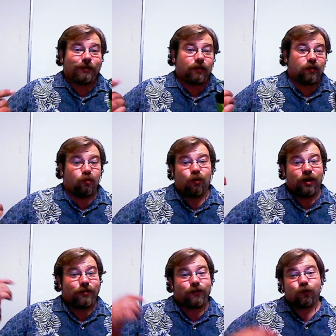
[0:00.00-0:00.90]
you
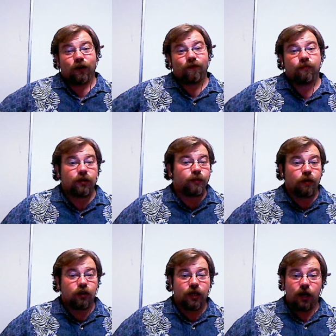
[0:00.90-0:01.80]
wouldn't drink from a
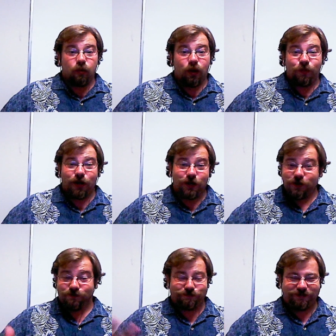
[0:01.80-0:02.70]
sponge anyway because
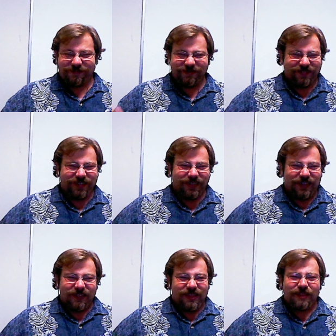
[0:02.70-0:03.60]

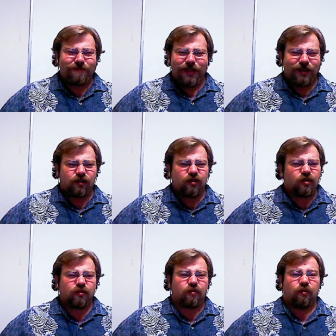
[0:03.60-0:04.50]
that's just
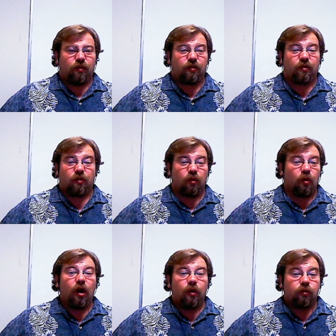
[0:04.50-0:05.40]

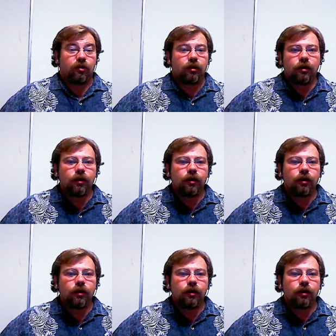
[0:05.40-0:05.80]
gross.